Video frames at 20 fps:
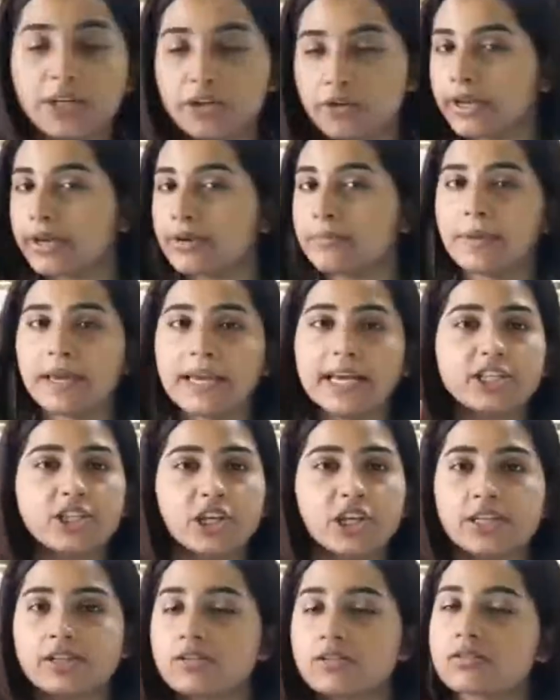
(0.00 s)
You can make
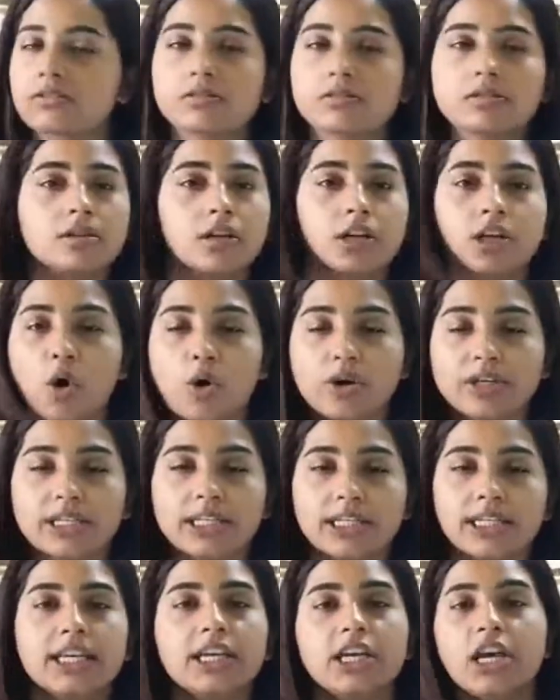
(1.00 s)
changes
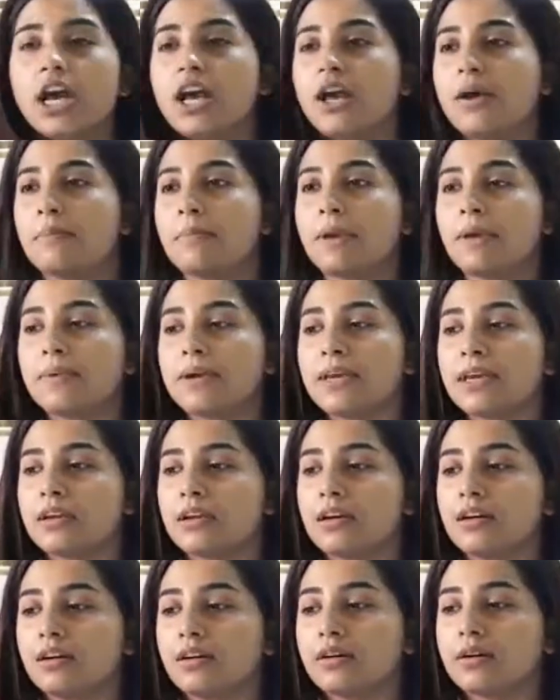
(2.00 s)
accordingly, maybe,